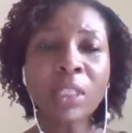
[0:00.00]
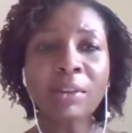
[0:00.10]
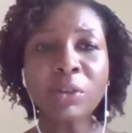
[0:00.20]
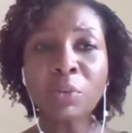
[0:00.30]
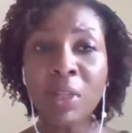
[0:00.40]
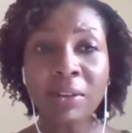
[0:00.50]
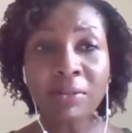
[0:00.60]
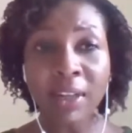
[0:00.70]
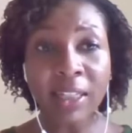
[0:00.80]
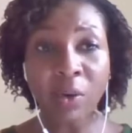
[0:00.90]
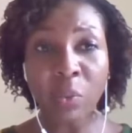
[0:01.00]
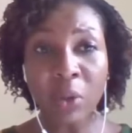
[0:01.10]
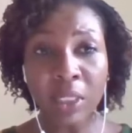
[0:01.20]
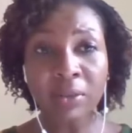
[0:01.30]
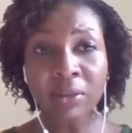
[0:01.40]
don't have to reinvent the
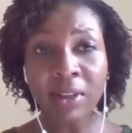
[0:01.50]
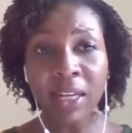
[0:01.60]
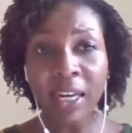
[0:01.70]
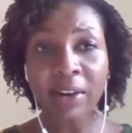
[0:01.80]
wheel